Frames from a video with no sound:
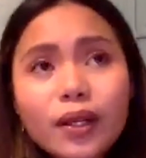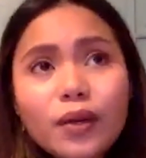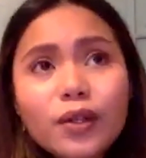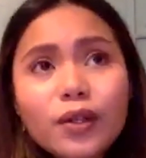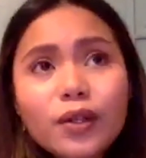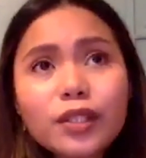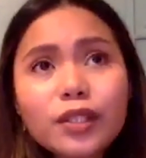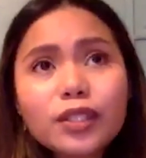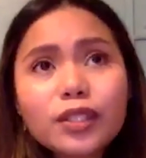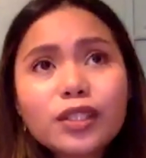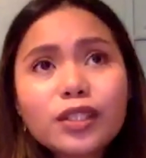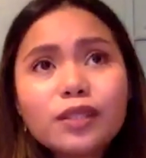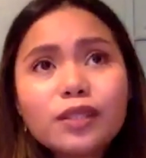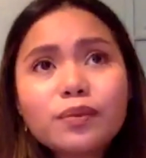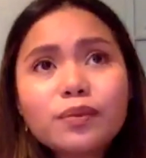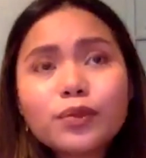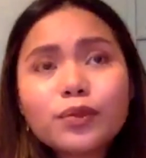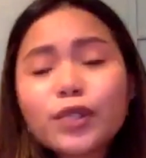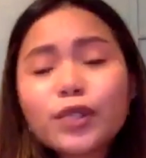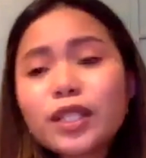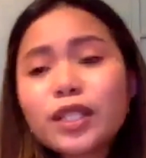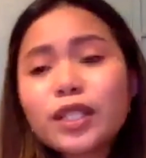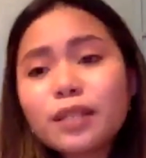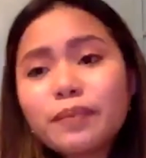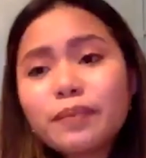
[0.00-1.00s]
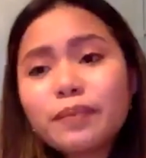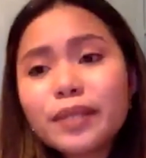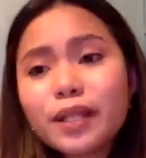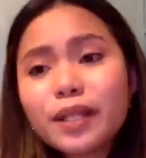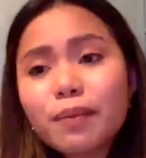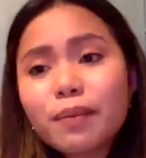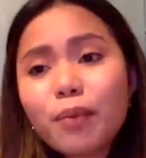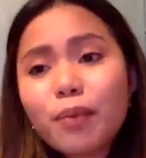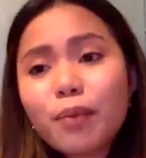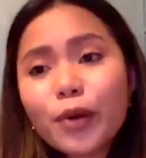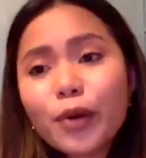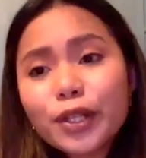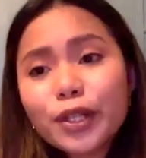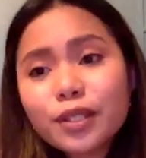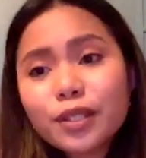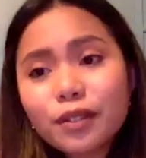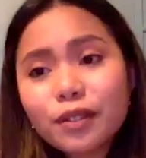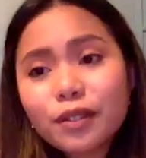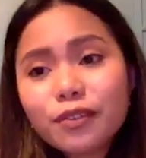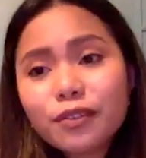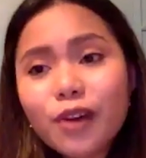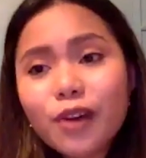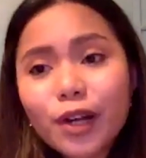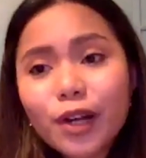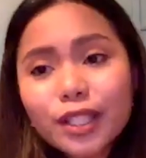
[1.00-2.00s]
just really be a point
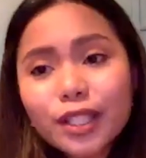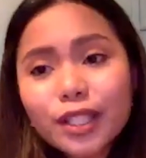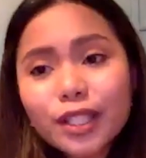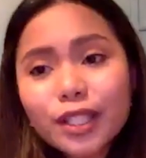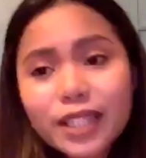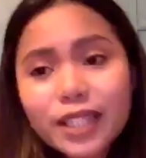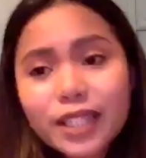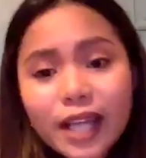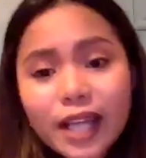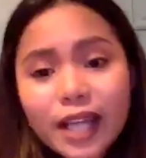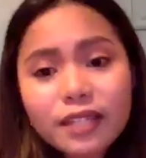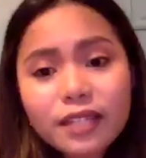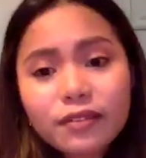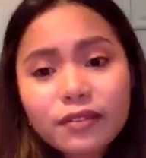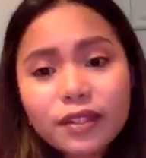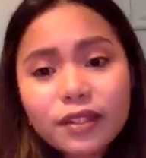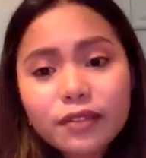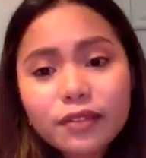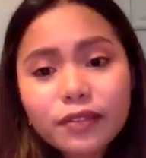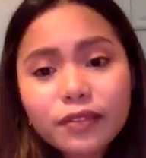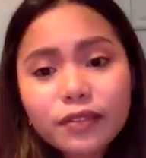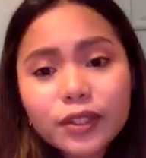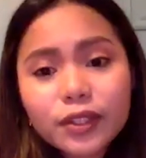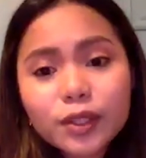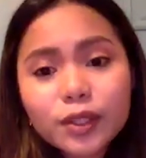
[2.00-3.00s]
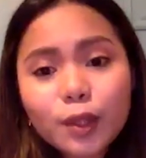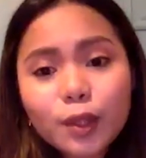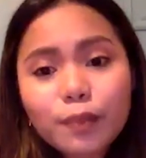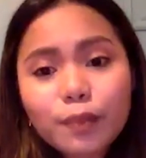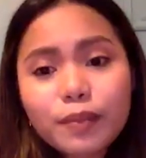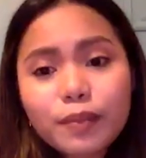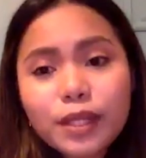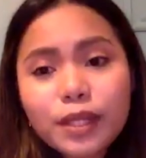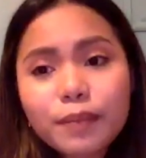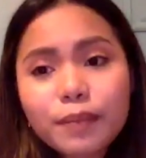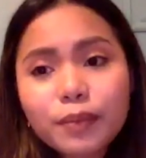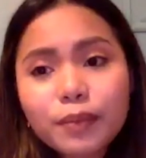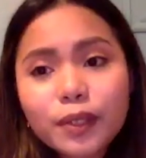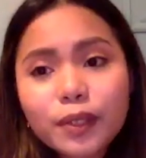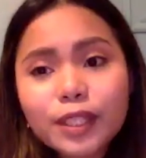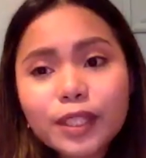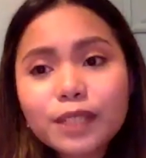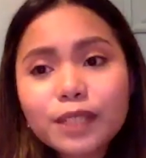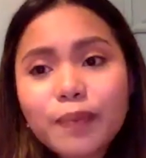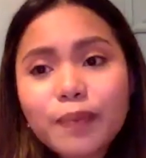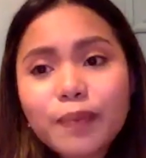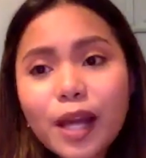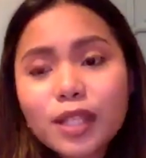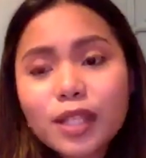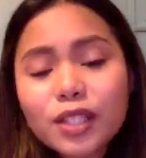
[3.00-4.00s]
of contact even for some people,
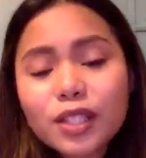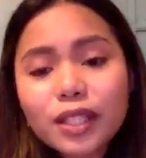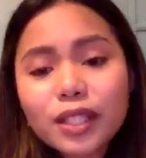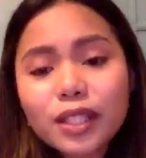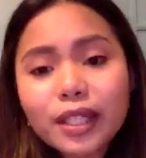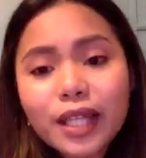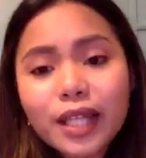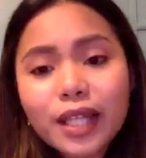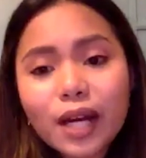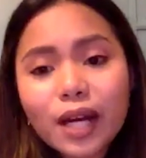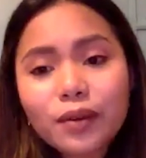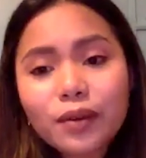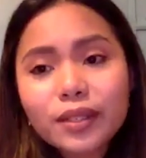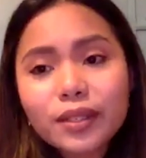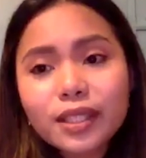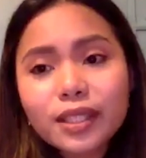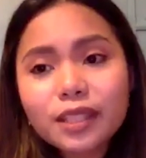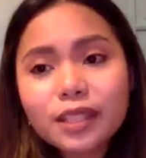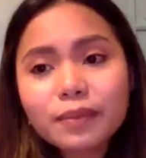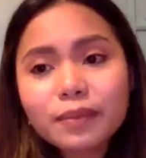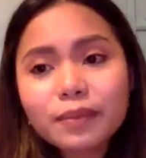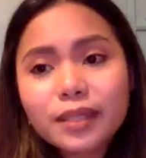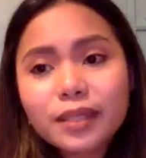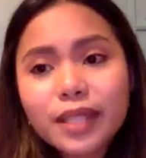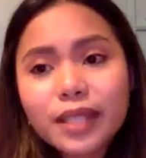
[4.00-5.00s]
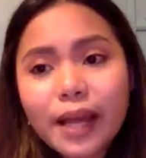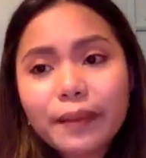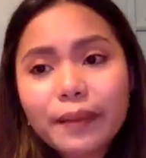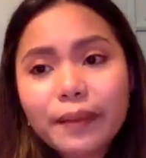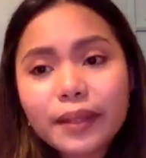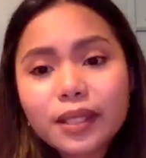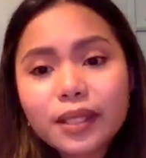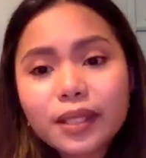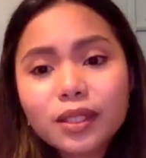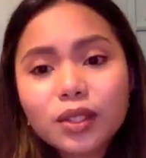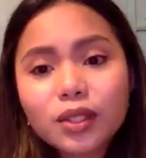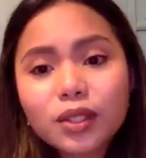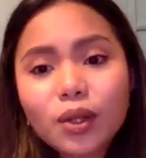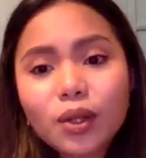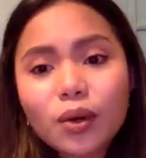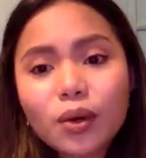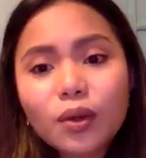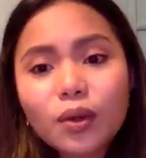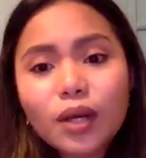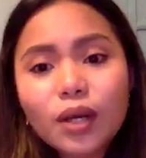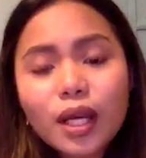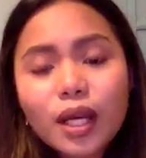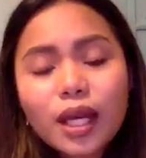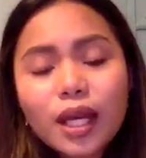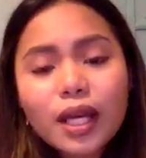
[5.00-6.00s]
especially now in this pandemic.
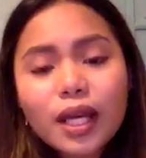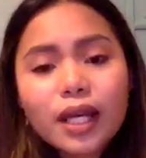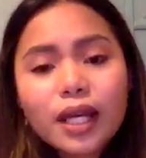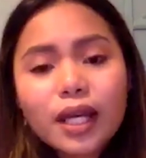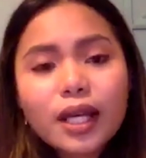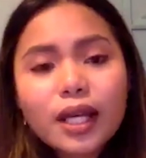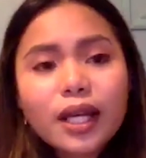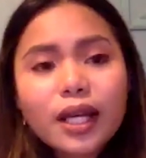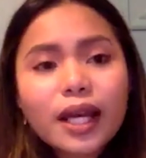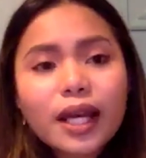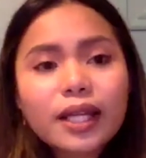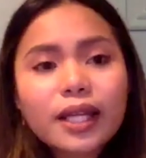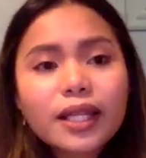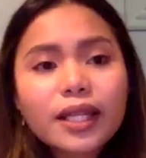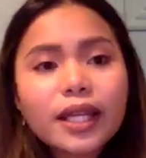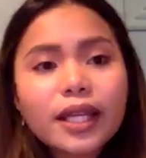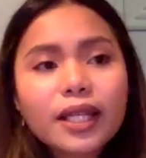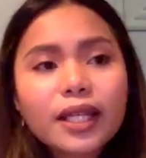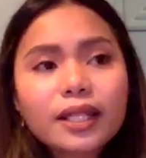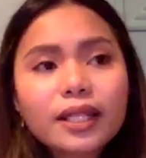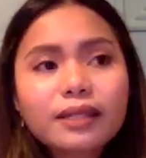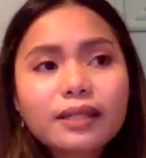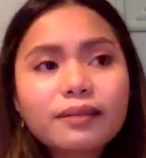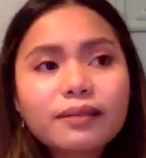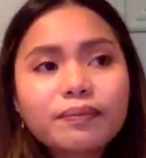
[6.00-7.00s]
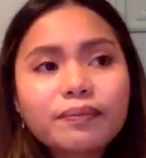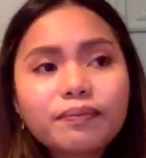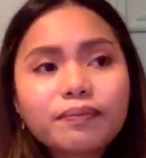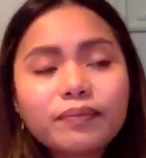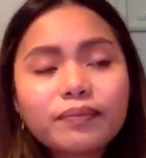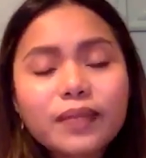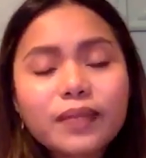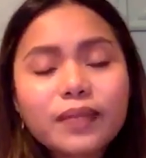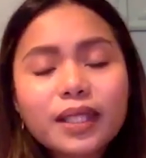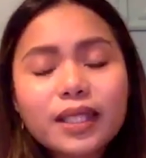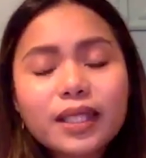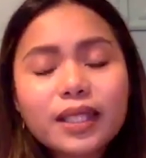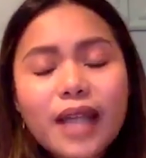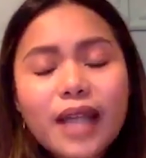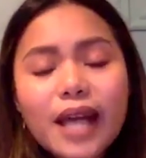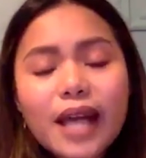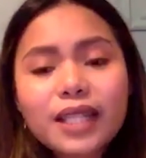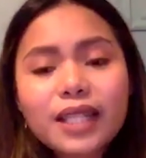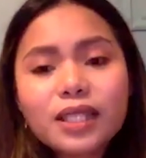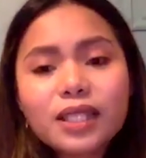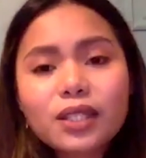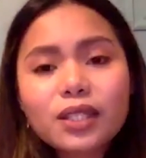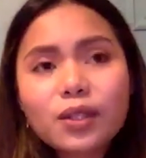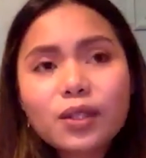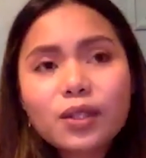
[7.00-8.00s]
So I think
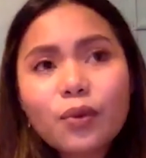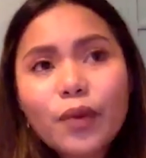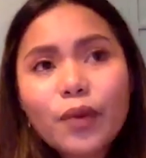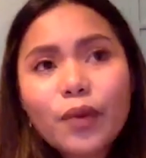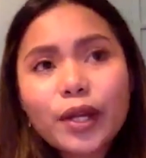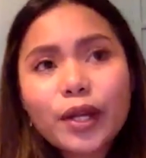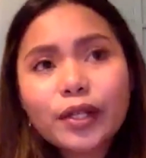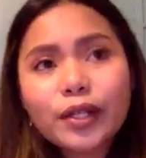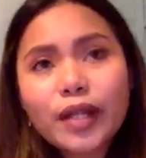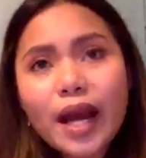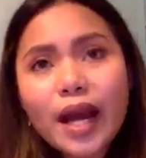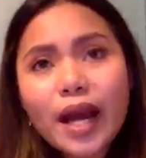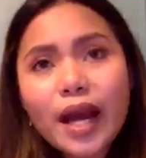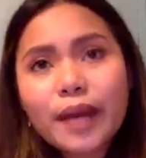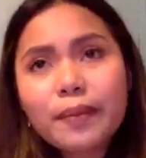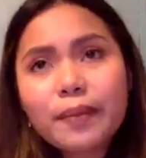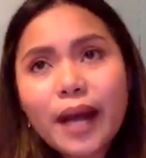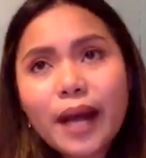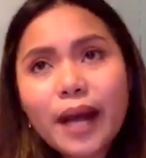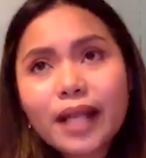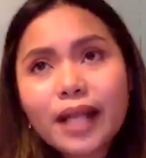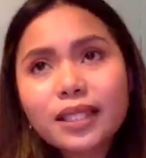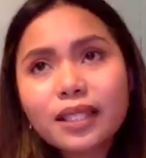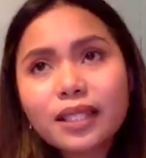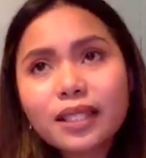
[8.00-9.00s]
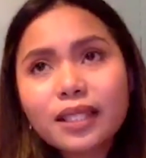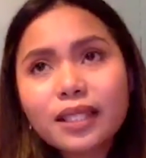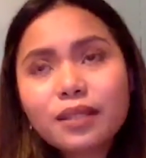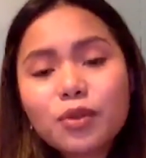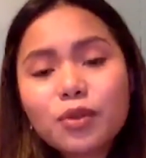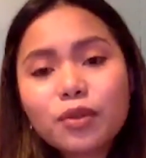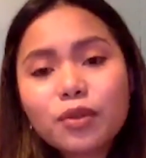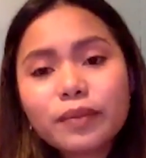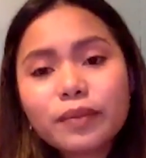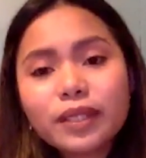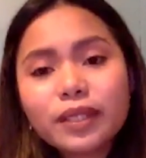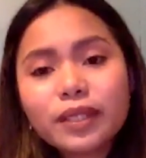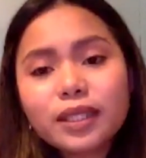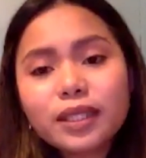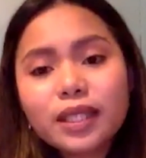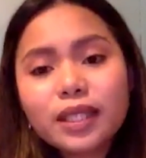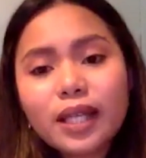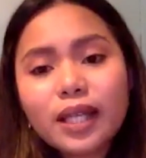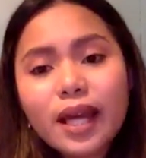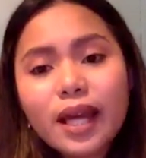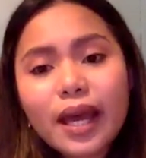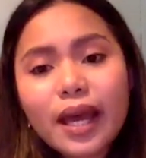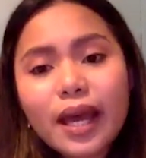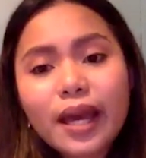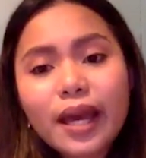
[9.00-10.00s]
that's where I'm at the moment.
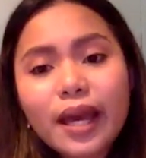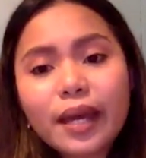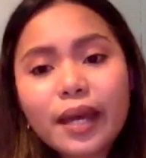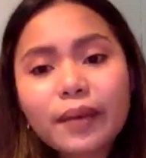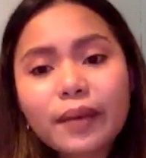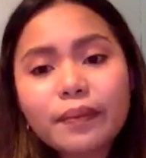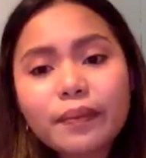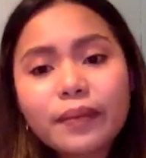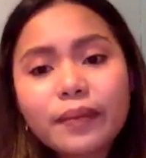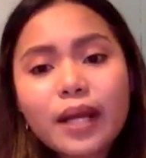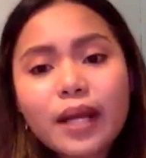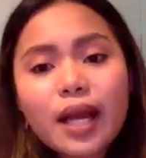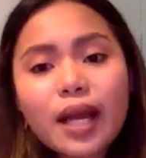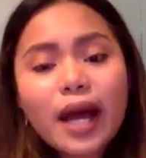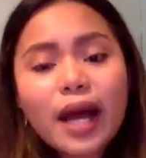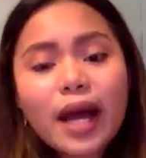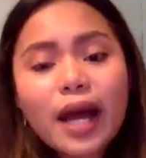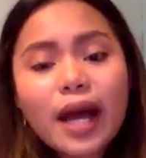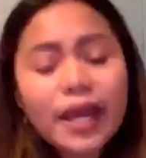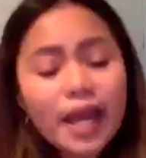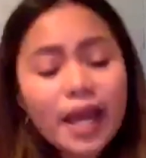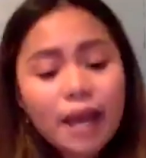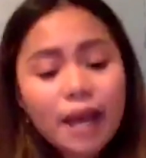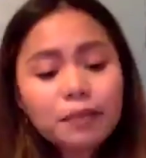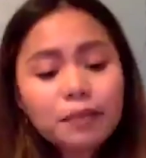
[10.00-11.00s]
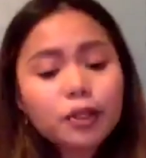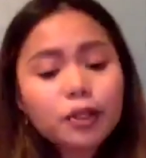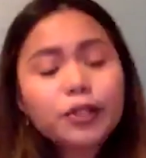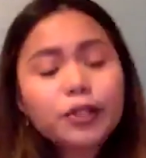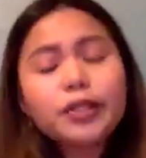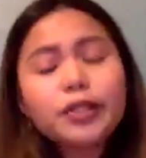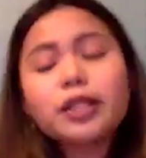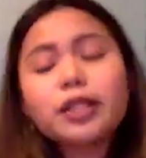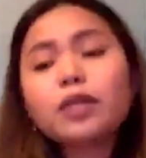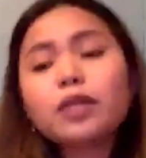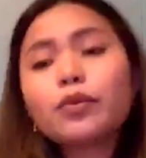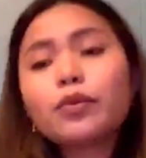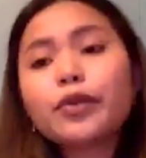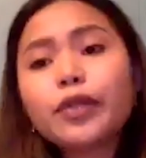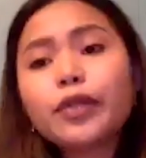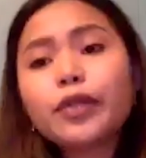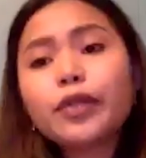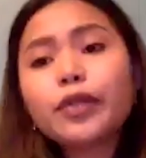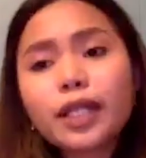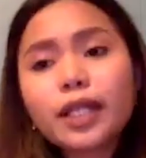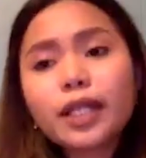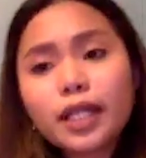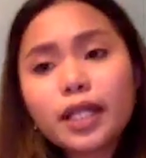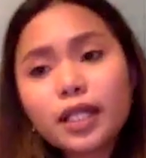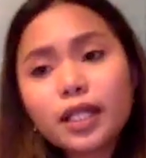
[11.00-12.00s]
I am currently
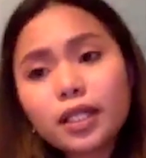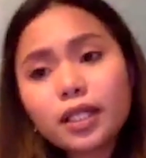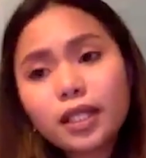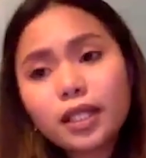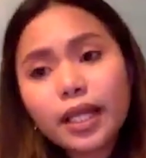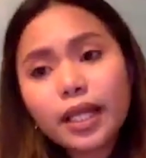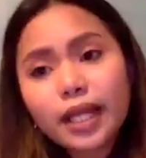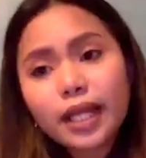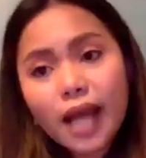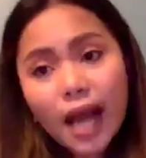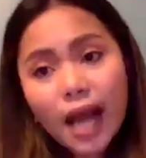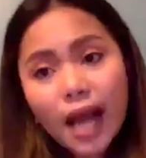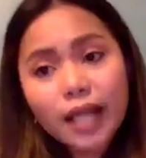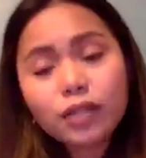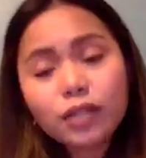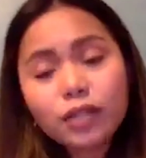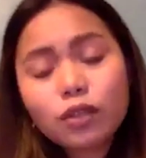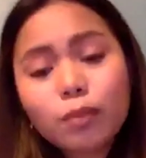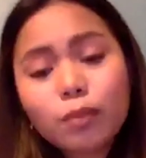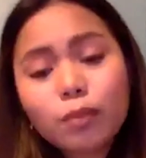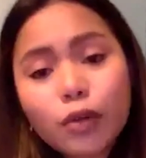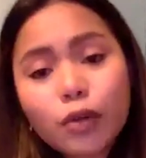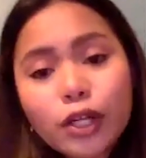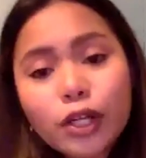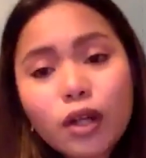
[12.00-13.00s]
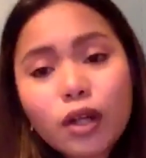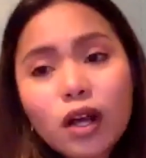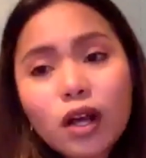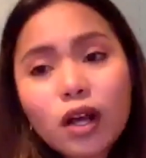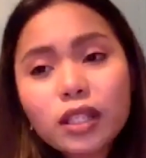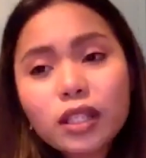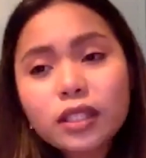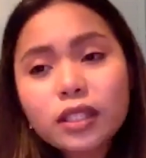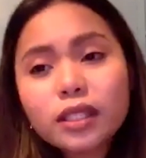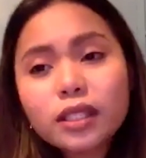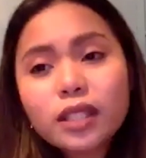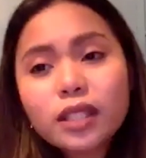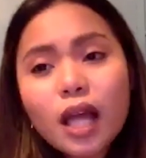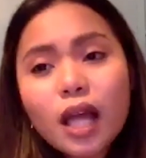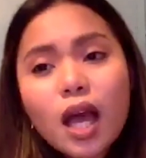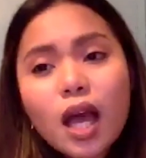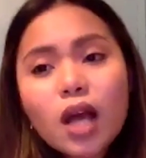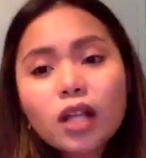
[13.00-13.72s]
working in a high support hostel.